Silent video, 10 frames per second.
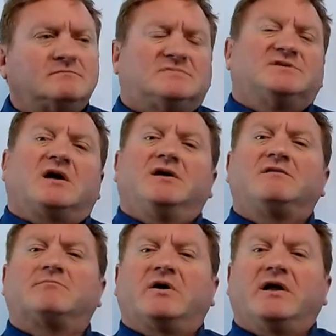Take
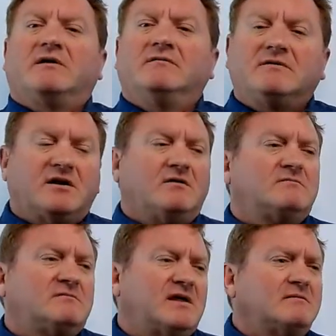another break.
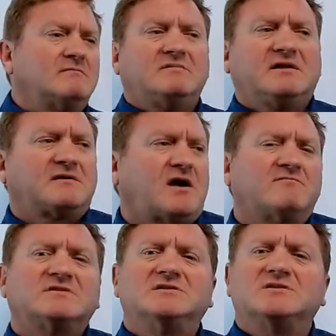Let the
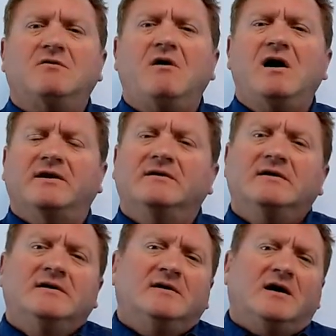conversation go on.
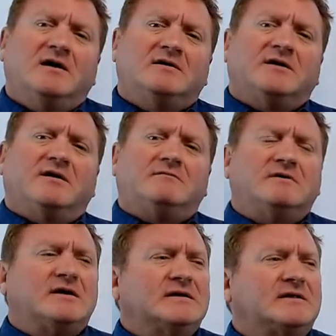
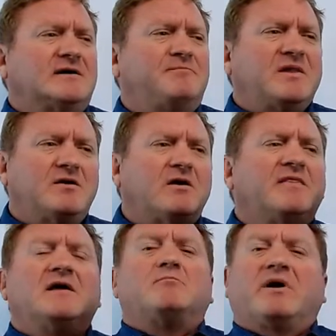And
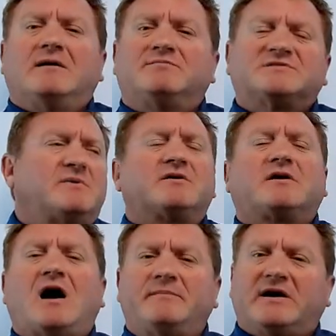then bring up some other
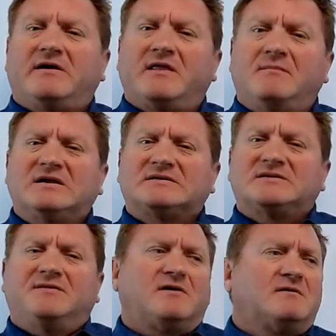commonality you might have
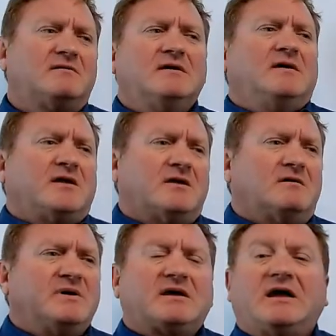said. They're a
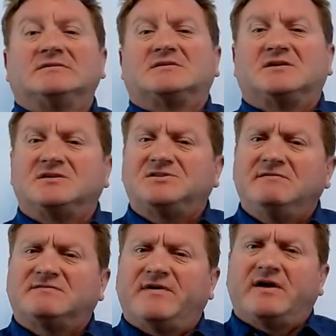big Kansas City
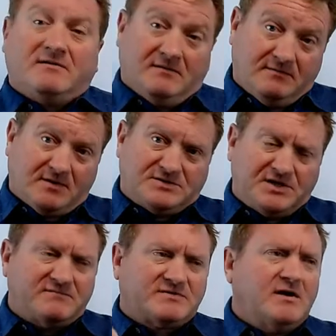Chiefs fan. Go
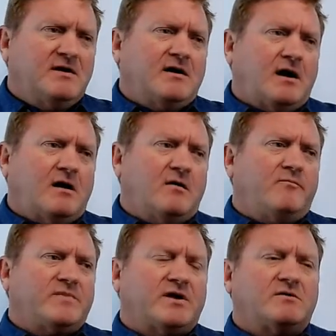Chiefs.
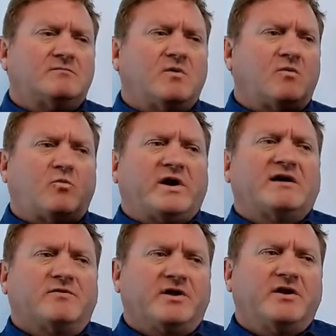
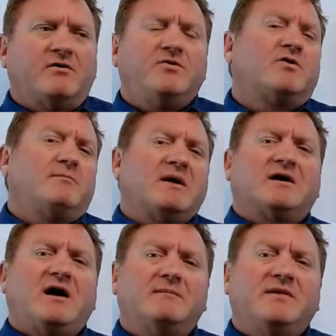Whatever. You can make a
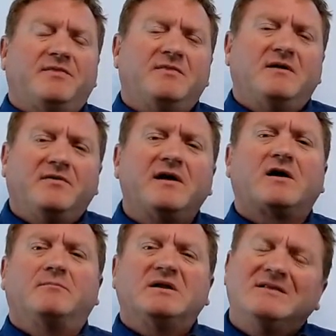comment
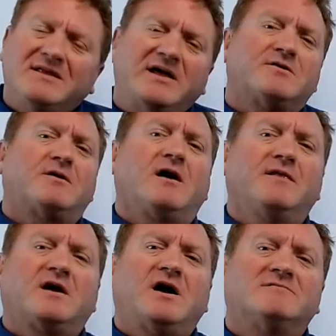there, but later on in
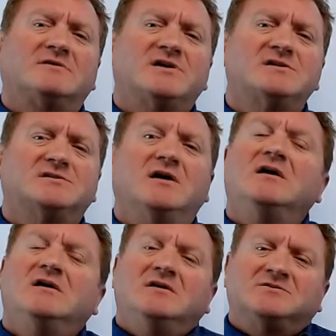the conversation.
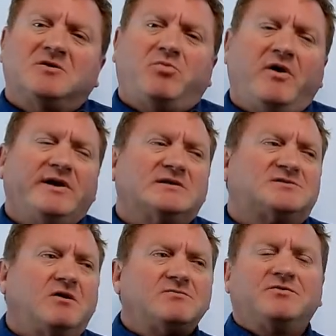So the point is,
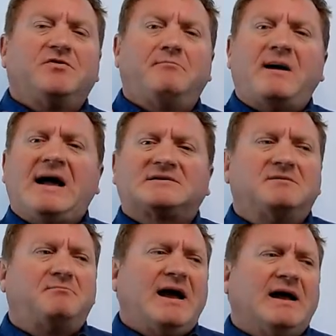don't do the
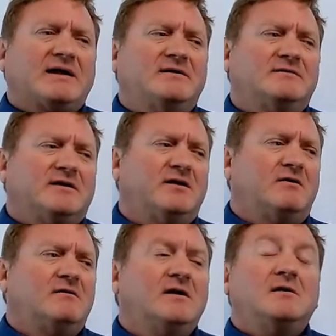back-to-back,
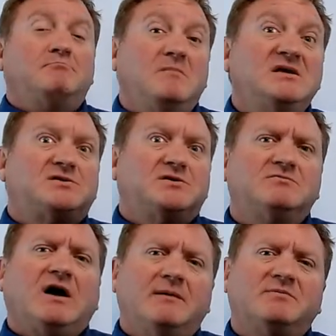Me Too
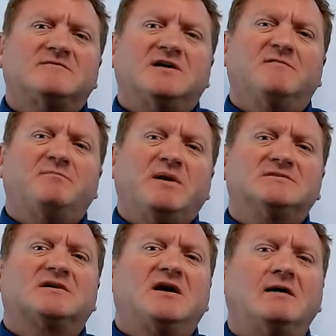type of stuff, because
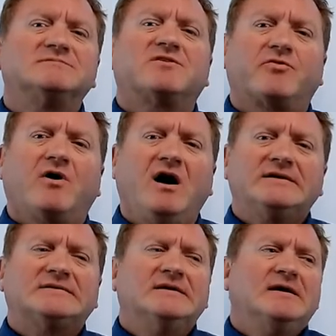it comes
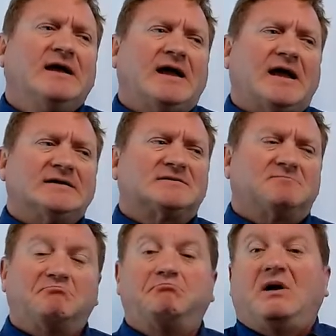across as
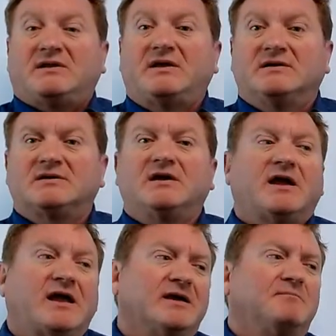butt kissing
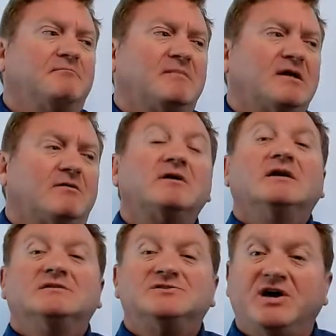and,
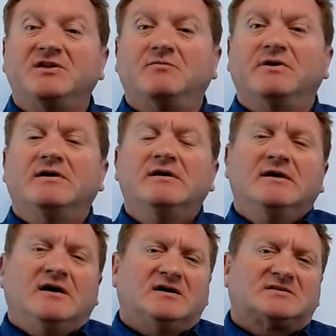ingenuine.
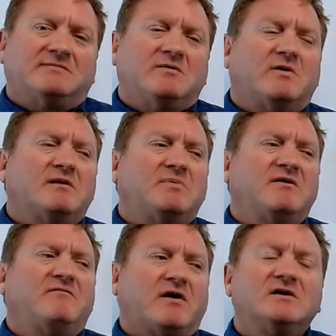So we want to be
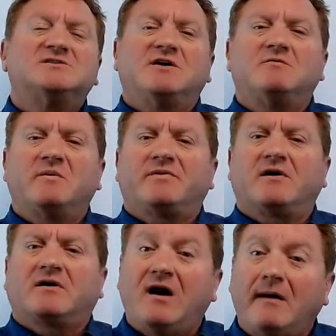very genuine with our
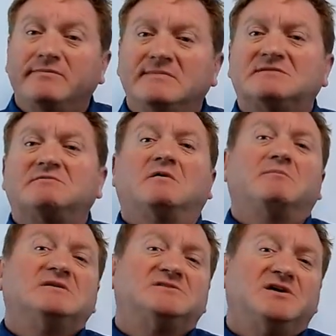compliments. We want to
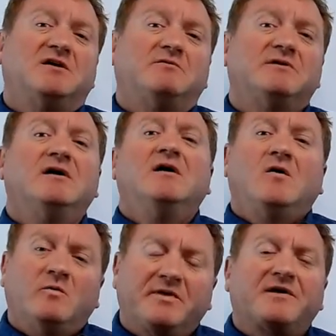be genuine
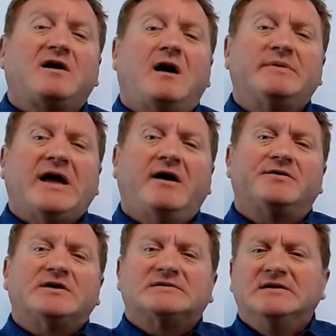with the
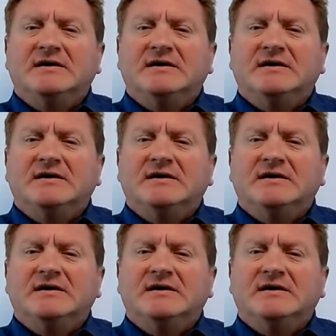commonalities.